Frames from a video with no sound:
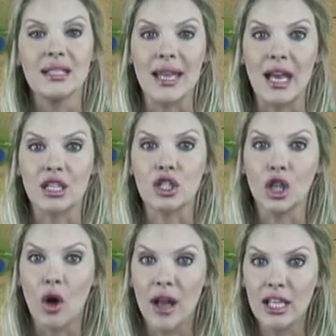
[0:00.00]
Tax
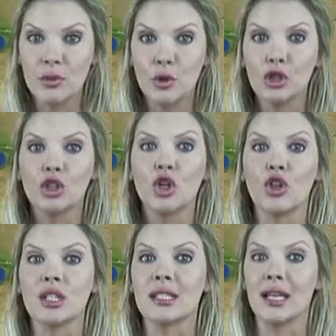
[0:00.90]
law expert
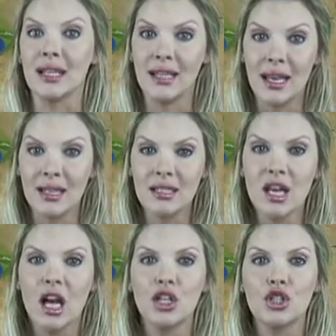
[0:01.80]
Kostas Kalideris,
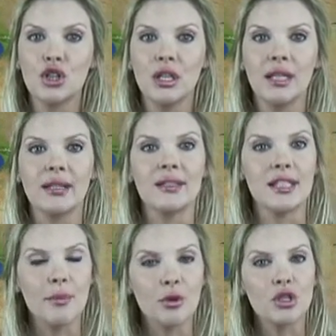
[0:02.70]
attorney at
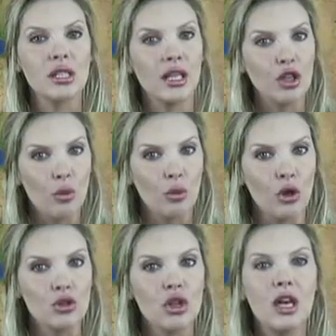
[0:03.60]
Zeppos and
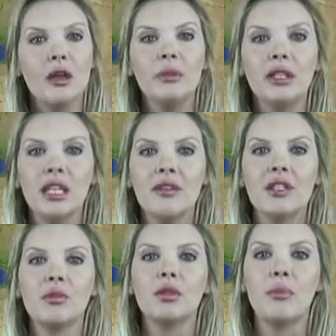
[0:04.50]
Yiannopoulos,
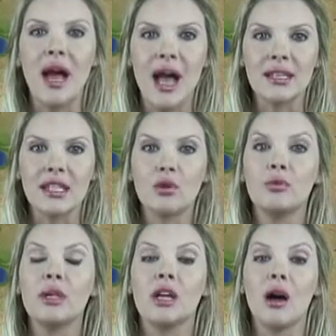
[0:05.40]
believes it will pass and
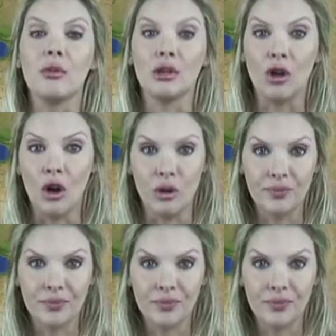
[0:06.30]
will become a law.